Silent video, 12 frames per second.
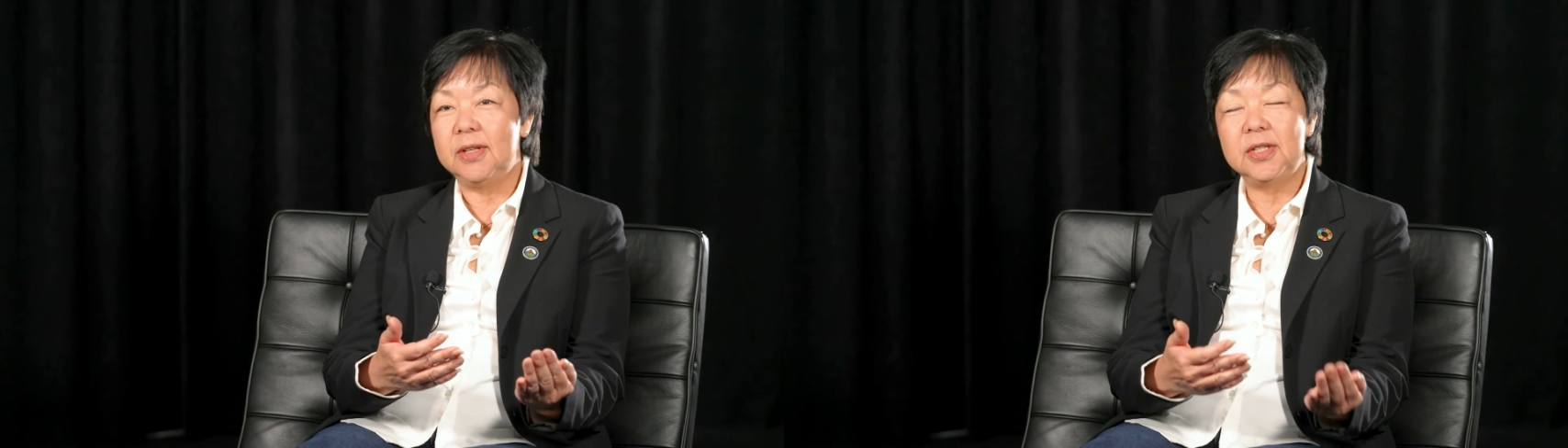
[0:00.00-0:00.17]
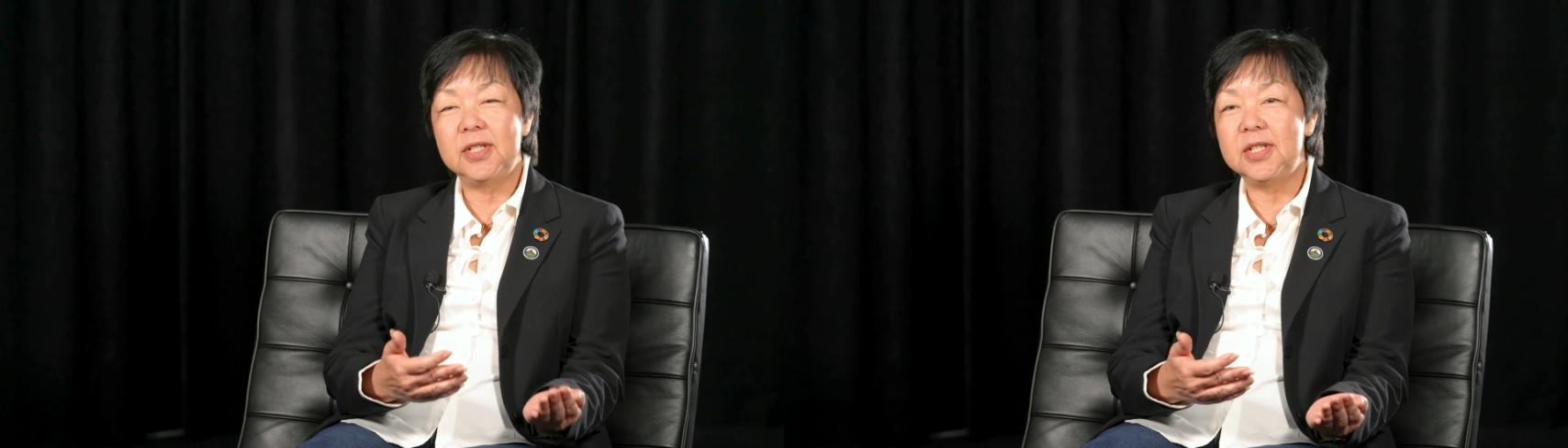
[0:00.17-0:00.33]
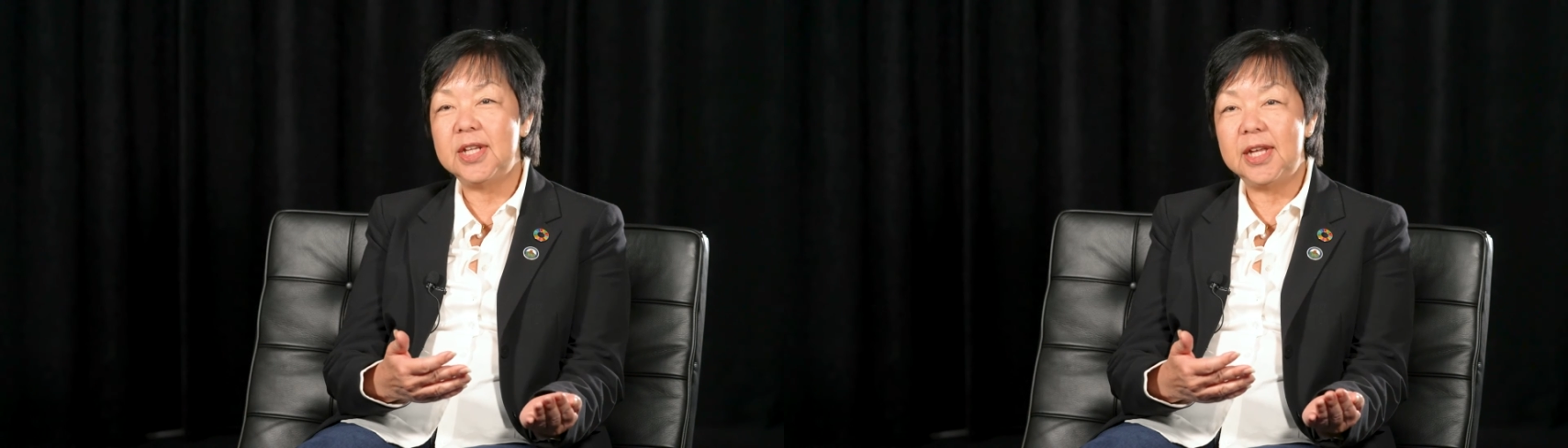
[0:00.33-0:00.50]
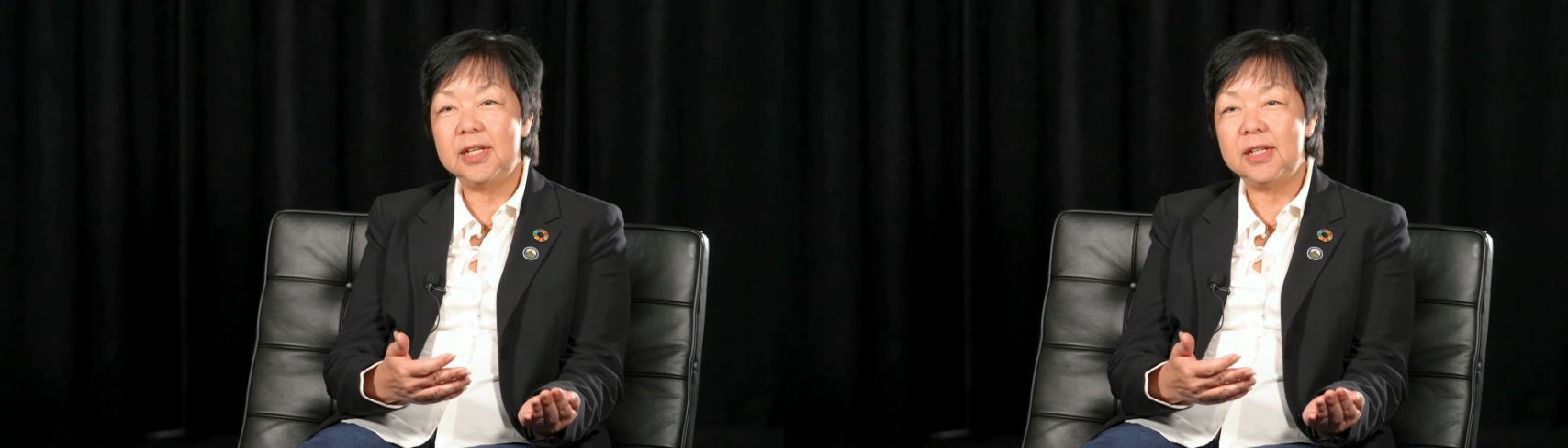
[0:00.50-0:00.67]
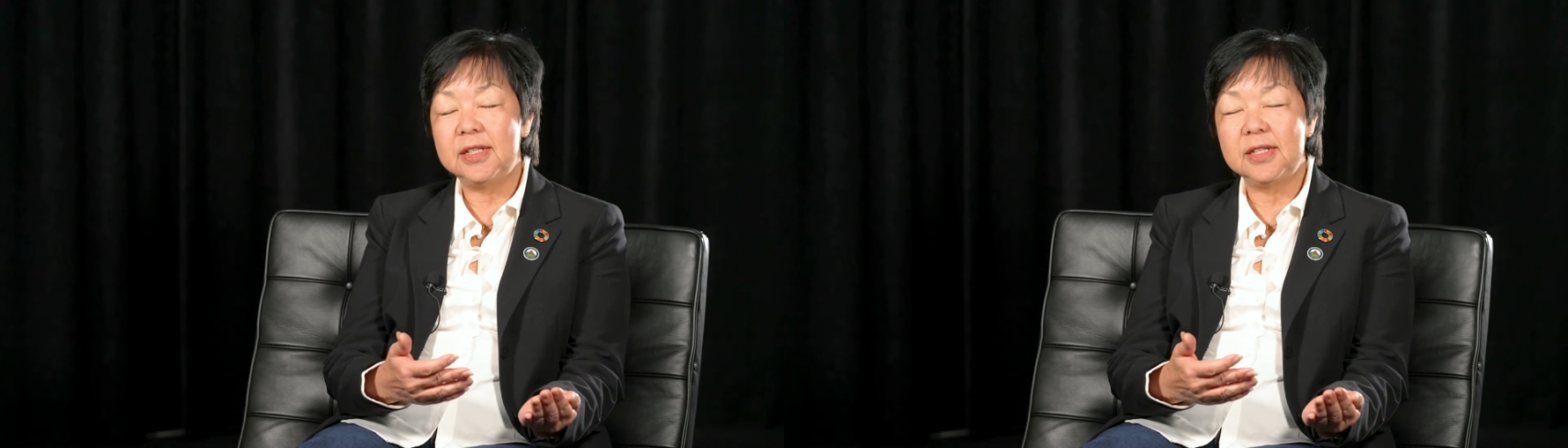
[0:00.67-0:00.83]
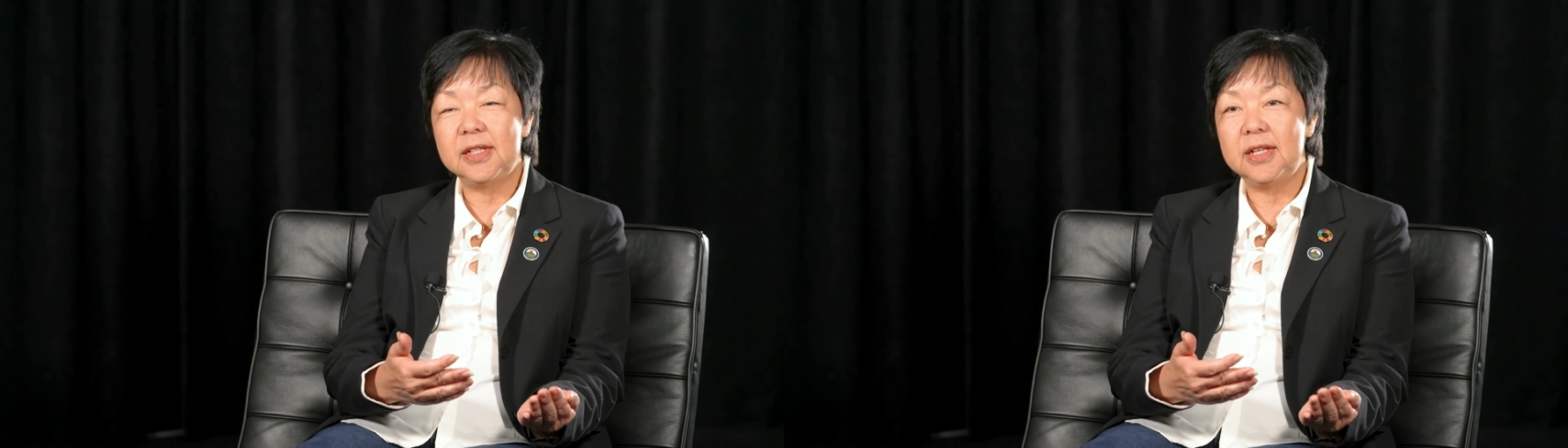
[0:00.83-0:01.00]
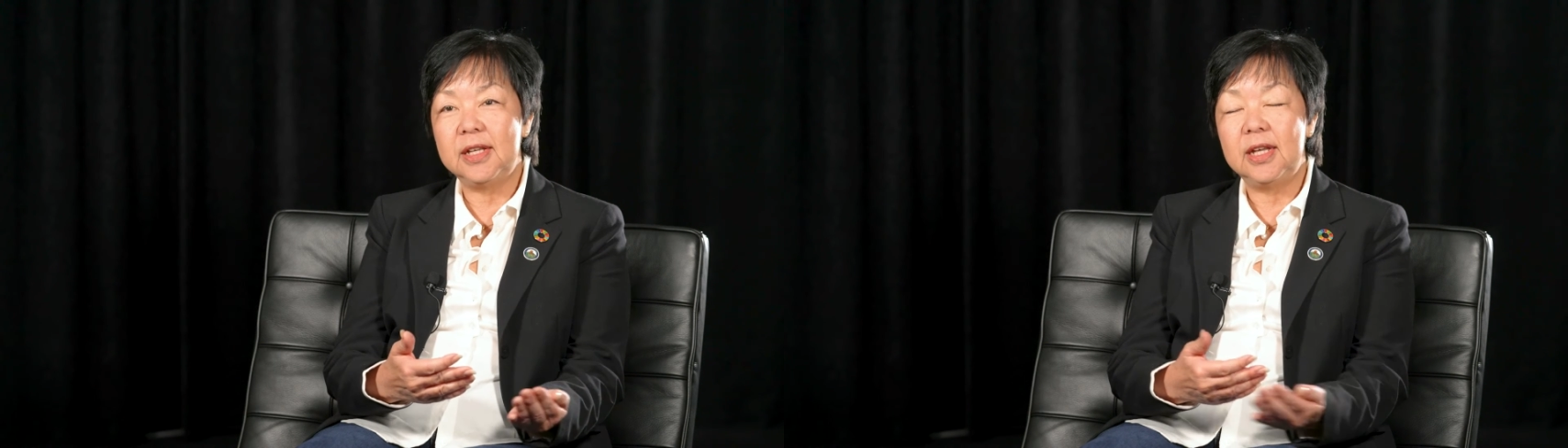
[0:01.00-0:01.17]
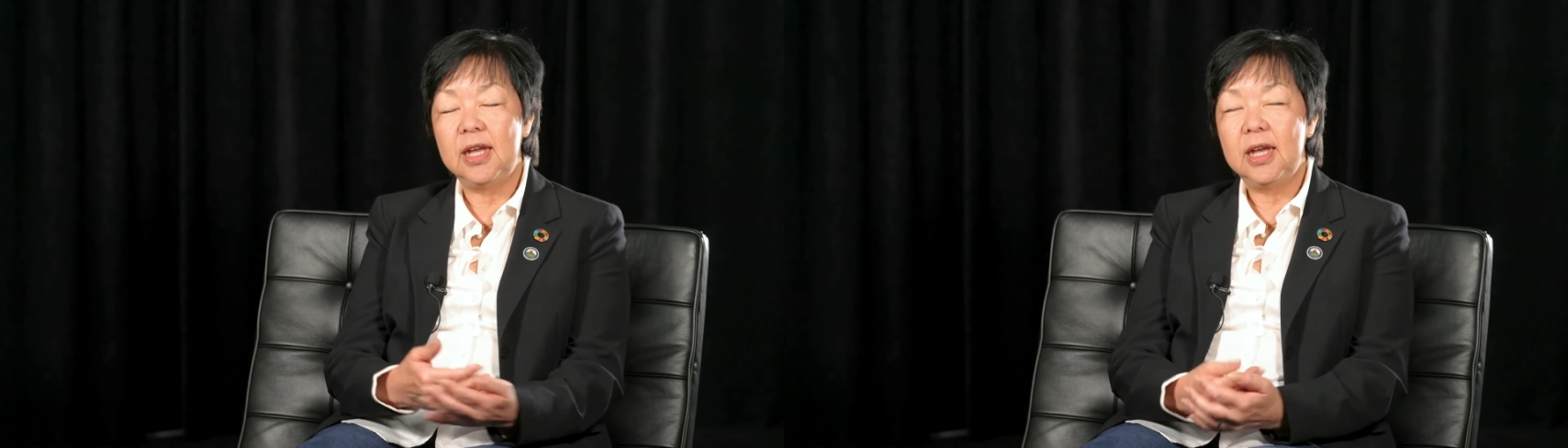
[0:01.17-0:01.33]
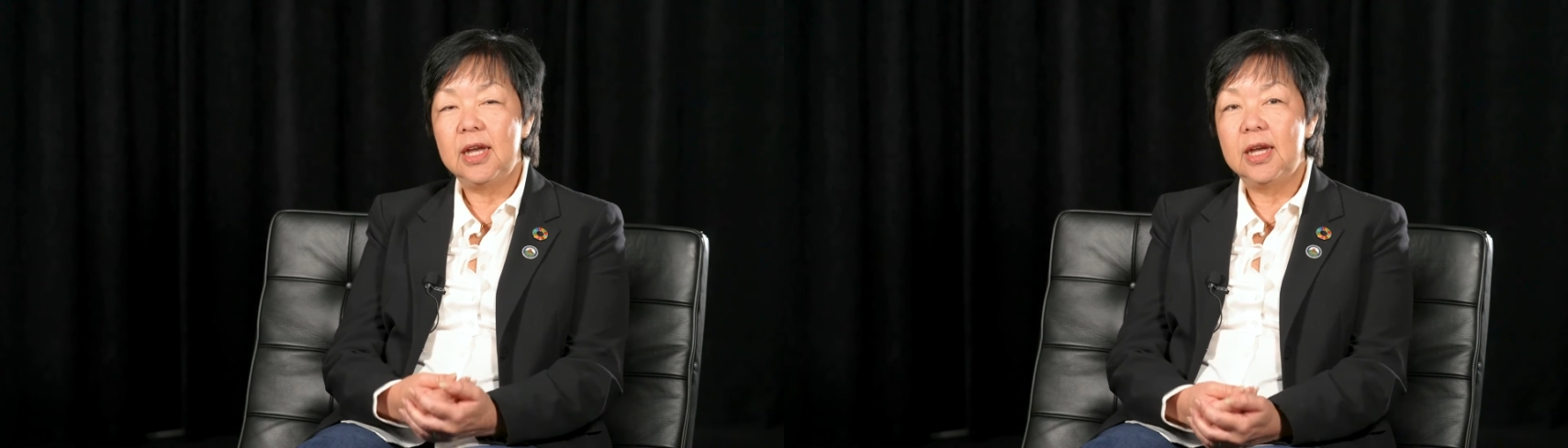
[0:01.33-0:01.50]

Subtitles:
instantaneously.